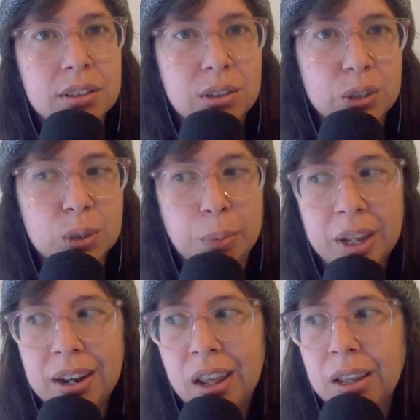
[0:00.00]
It's just
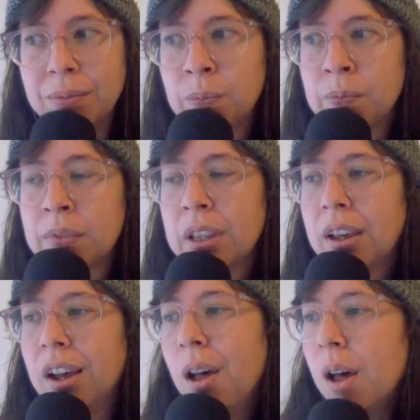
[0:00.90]
my name.
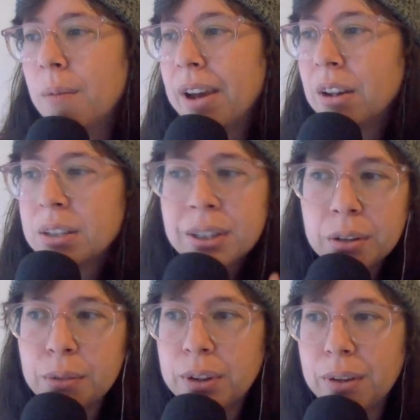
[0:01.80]
Um, I
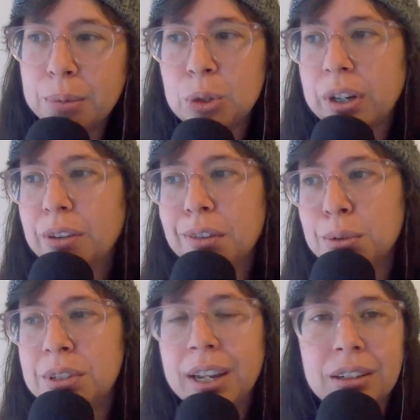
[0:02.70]
also have been trying to
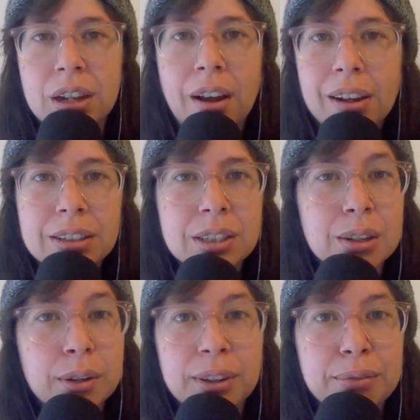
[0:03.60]
do TikToks,
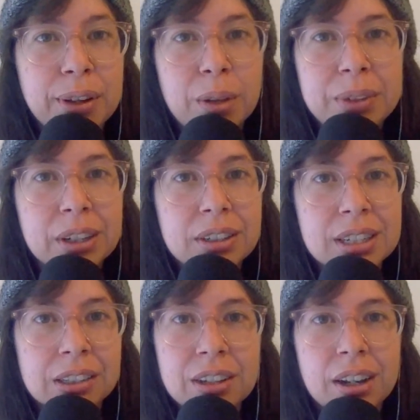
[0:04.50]
so you can follow me on
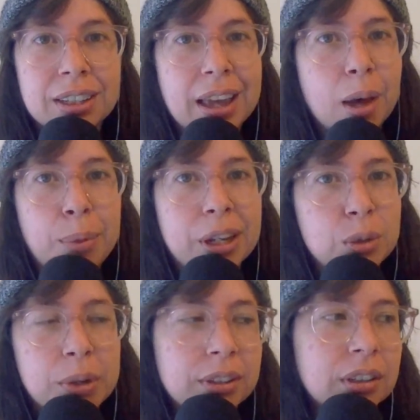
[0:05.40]
TikTok at
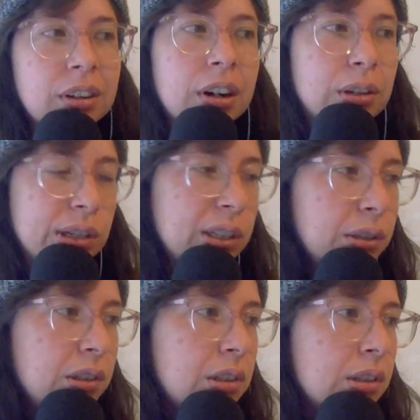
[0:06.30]
Paige Weldon
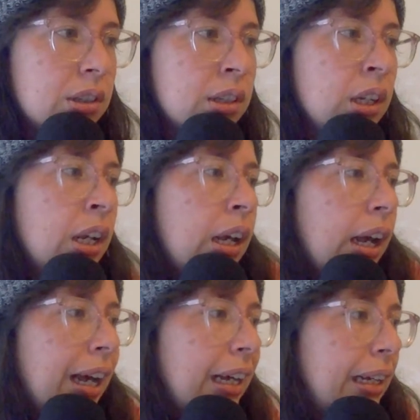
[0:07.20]
Cartoons.
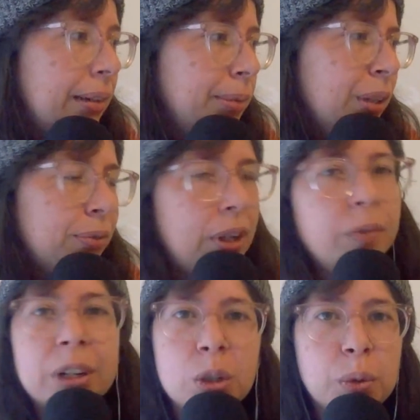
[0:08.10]
Um, you can follow
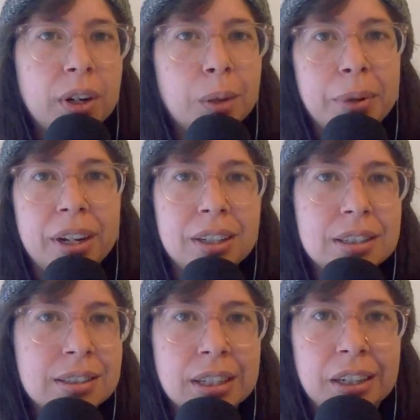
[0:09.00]
me on Twitter, but it's
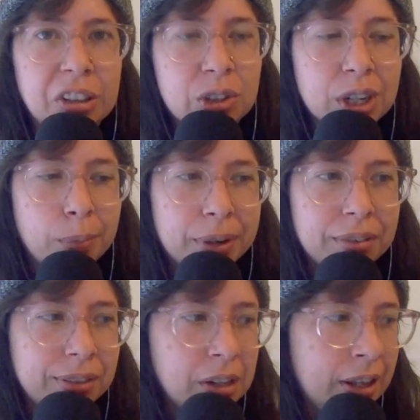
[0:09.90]
a sinking ship, I
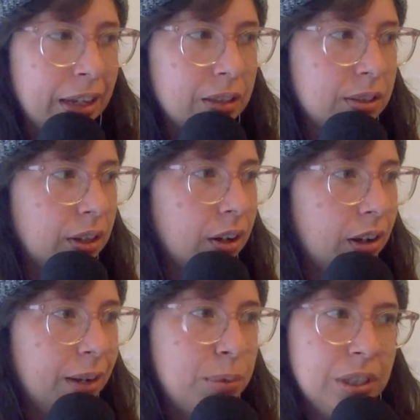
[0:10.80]
feel like, so
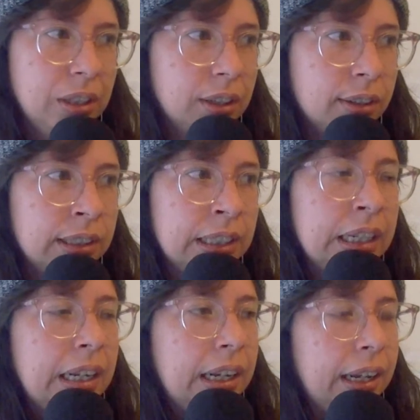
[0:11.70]
up to you.
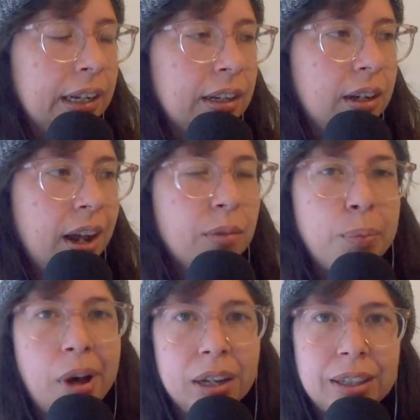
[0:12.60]
And I have
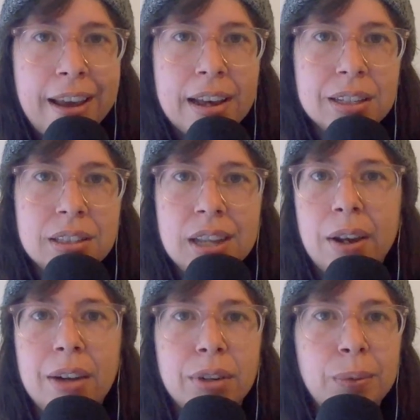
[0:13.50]
podcasts
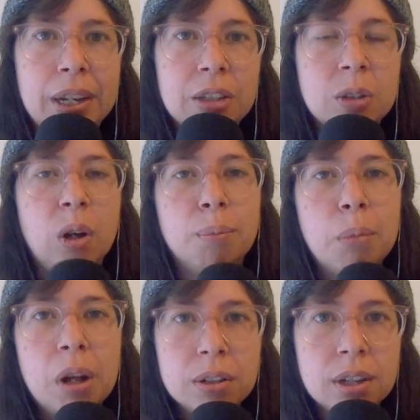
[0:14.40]
out every week. It's called
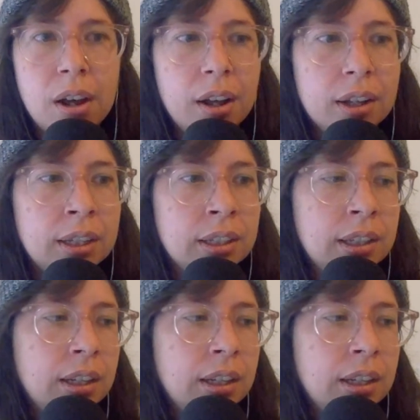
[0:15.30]
Mall Talk.